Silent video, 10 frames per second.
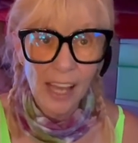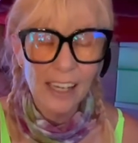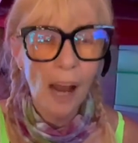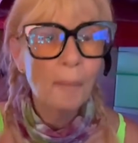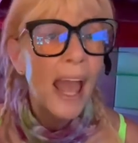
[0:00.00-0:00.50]

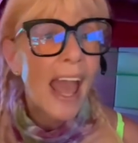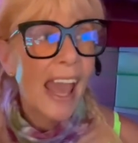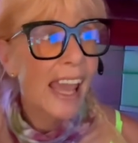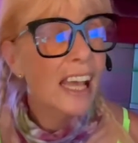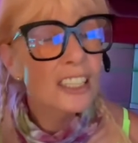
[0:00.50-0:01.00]
and up.
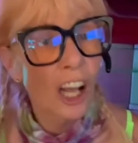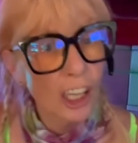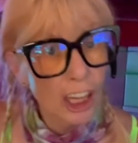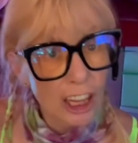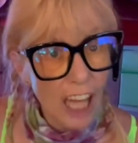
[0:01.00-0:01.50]
It's a
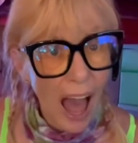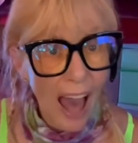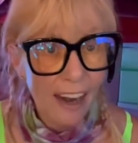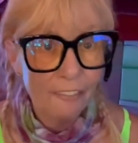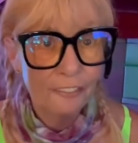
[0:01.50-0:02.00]

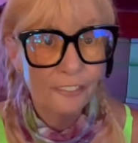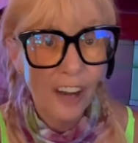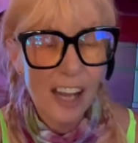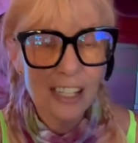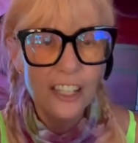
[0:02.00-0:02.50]
lot of
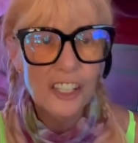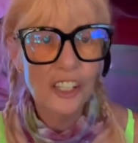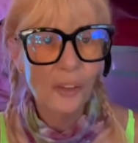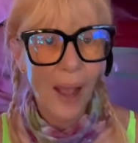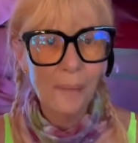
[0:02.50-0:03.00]
fun to
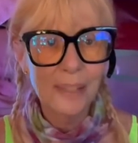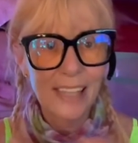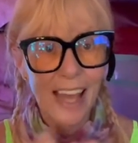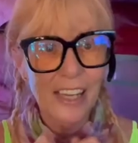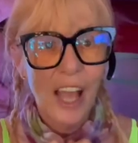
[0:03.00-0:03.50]
do. I'd be
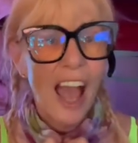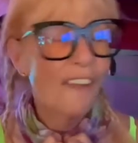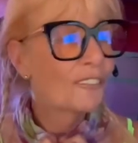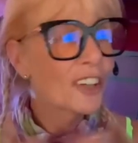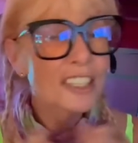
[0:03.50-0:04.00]
like,
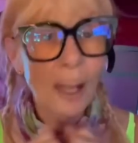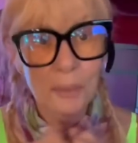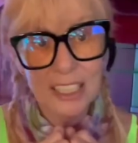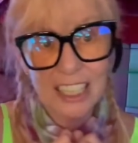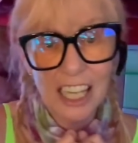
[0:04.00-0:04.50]
at first I
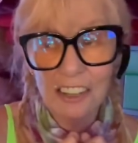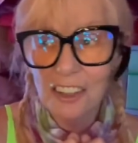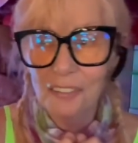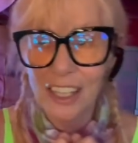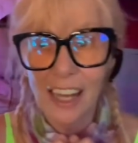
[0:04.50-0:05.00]
was
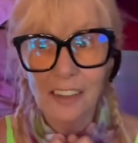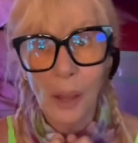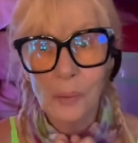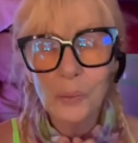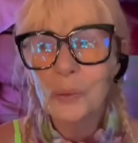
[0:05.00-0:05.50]
scared of it. I'd be
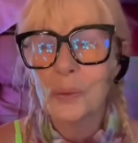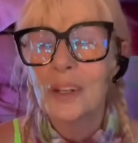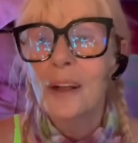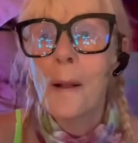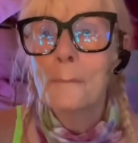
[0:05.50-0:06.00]
like, ooh,
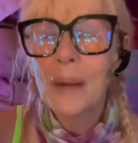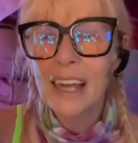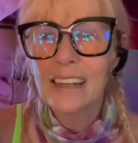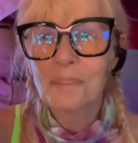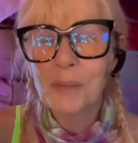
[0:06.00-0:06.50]

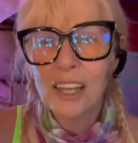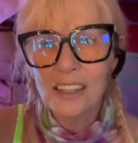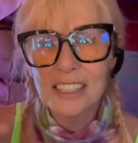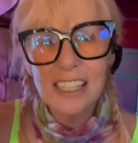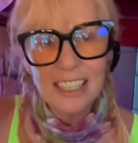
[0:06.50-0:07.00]
but
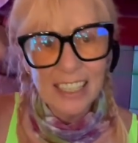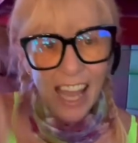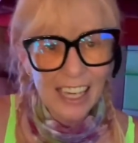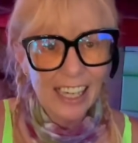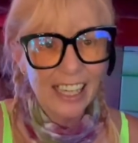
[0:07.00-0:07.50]
because
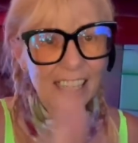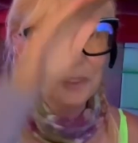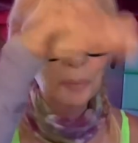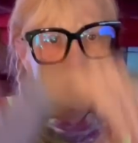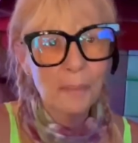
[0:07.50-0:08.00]
Cincinnati
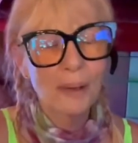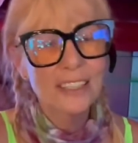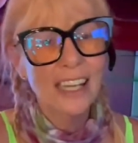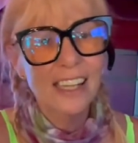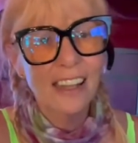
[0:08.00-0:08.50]
is pretty
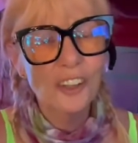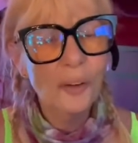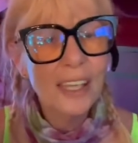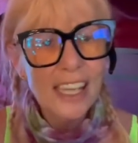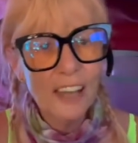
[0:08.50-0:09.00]
much,
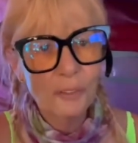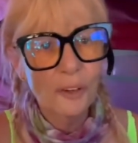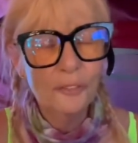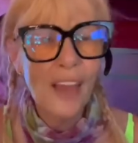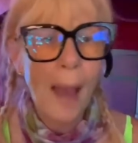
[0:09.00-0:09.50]
you can get
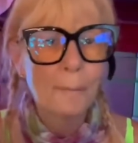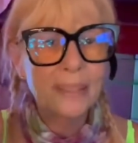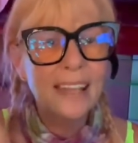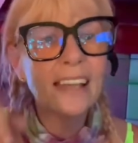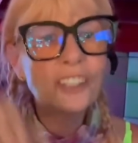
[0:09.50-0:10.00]
real flat,
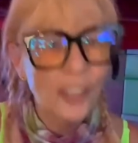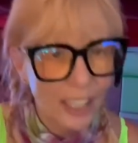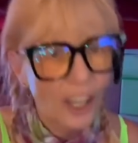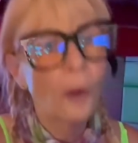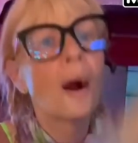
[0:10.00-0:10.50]
but then you
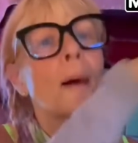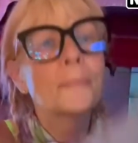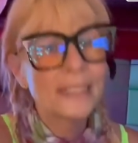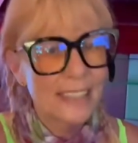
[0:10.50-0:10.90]
can go up and